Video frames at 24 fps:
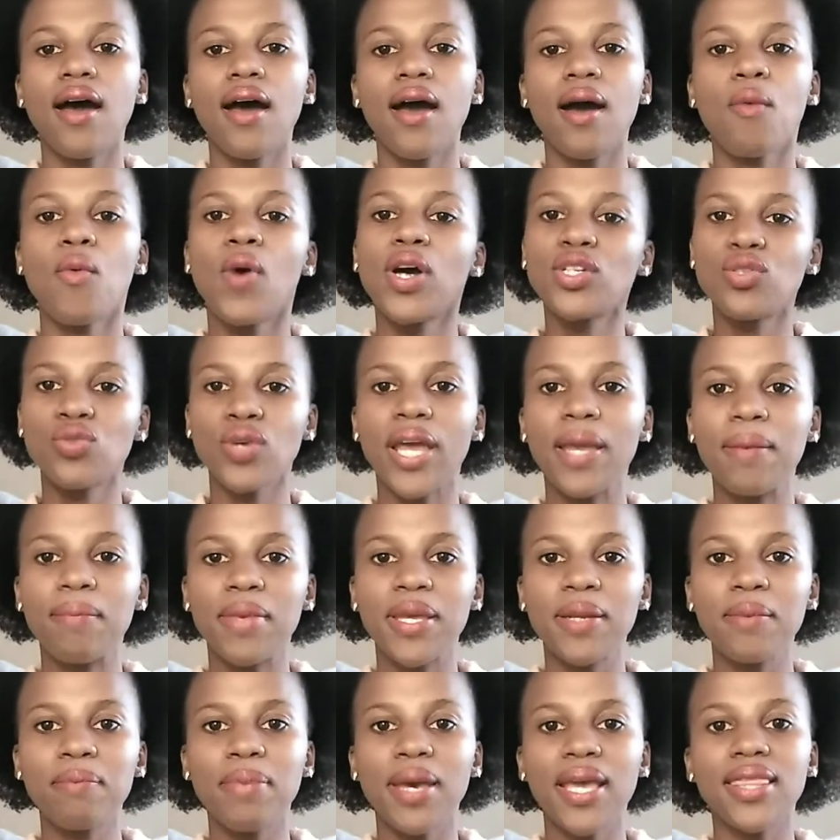What do I
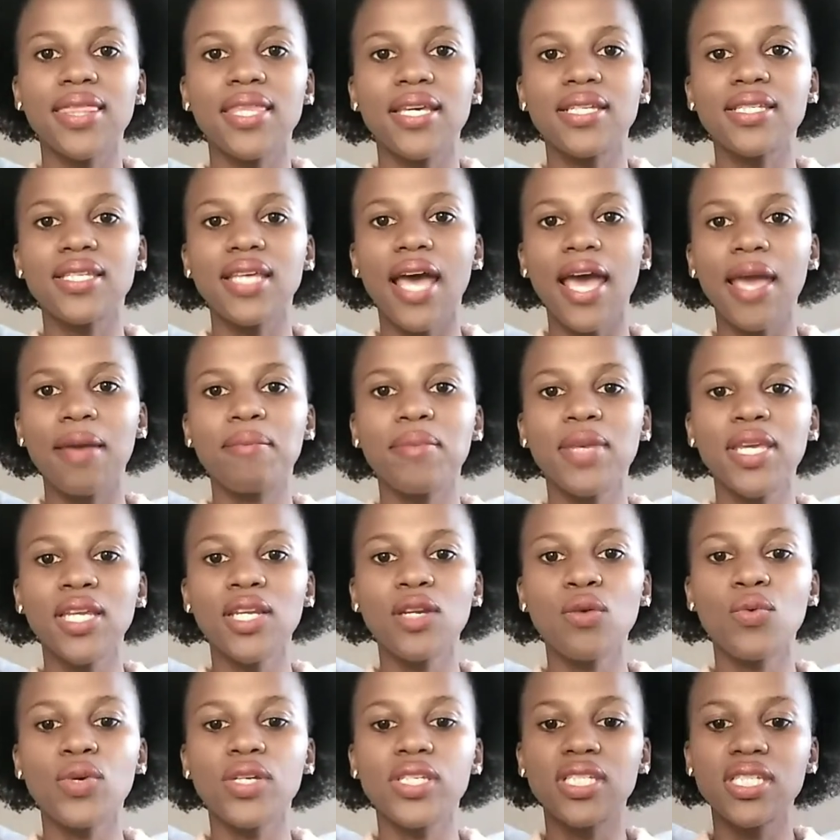mean by this? I
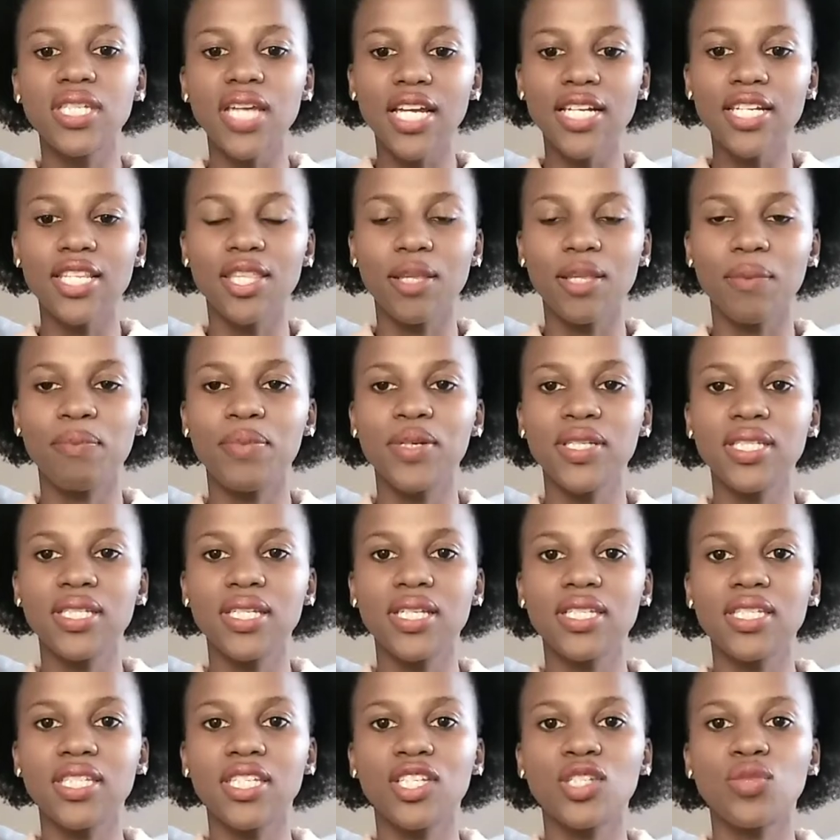mean, we start the
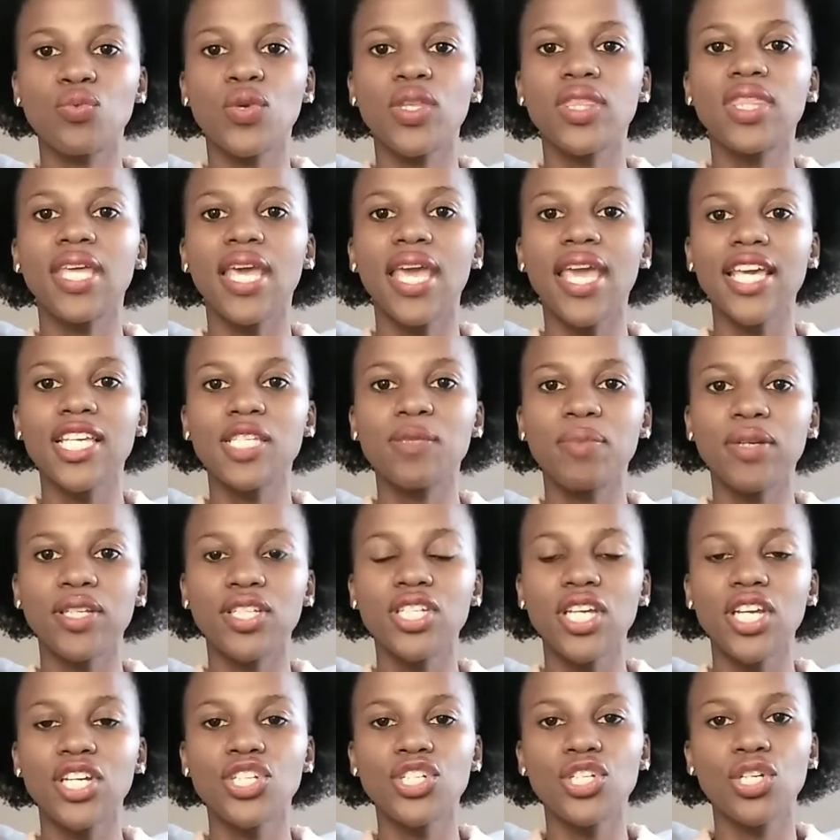businesses with the
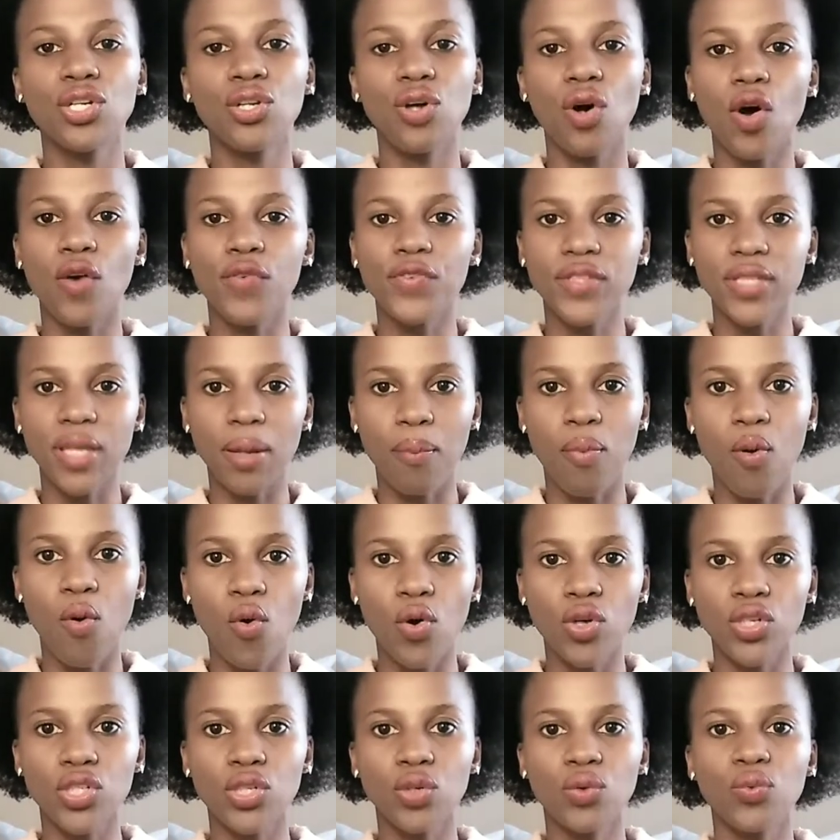expectation of
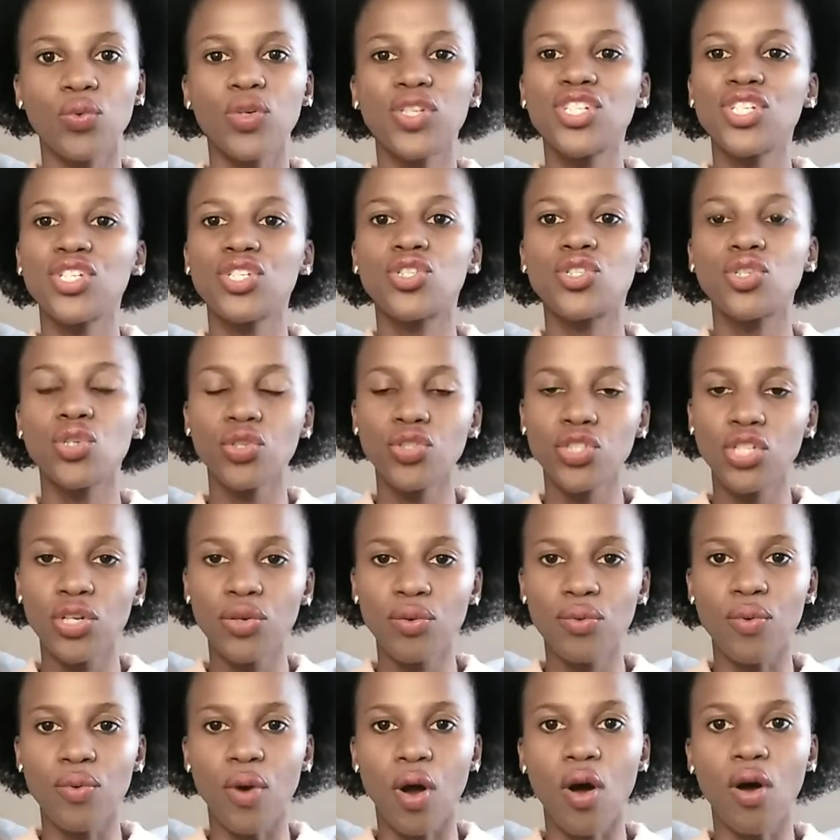support, which is
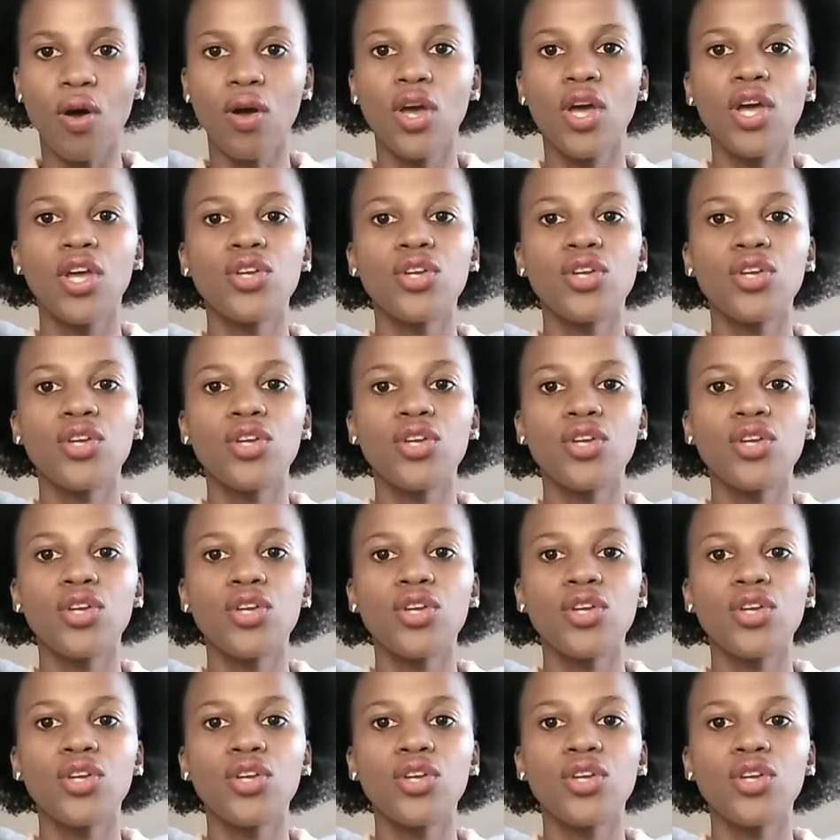totally wrong.